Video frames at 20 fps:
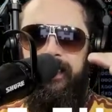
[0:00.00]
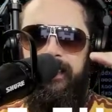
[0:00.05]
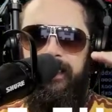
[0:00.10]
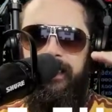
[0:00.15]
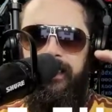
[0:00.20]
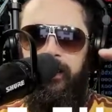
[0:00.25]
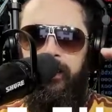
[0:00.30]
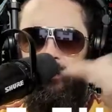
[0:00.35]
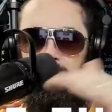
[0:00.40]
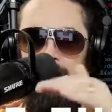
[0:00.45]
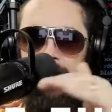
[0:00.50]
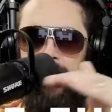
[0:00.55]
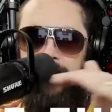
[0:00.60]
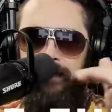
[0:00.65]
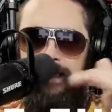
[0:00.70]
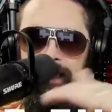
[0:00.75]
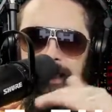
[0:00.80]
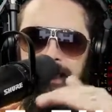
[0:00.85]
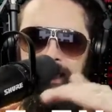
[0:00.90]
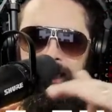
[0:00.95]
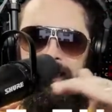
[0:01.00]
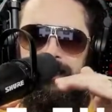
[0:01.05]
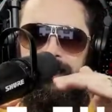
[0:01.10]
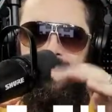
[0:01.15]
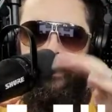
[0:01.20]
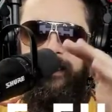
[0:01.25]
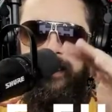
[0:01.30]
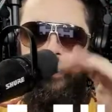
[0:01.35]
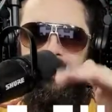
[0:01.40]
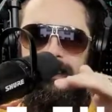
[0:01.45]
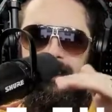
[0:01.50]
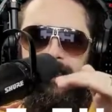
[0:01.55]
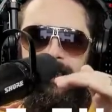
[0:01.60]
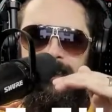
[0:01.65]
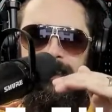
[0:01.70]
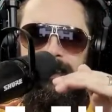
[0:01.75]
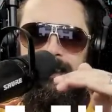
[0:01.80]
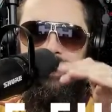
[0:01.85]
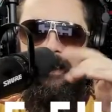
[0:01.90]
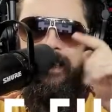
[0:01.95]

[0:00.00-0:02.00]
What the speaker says: old wives' tales in this list,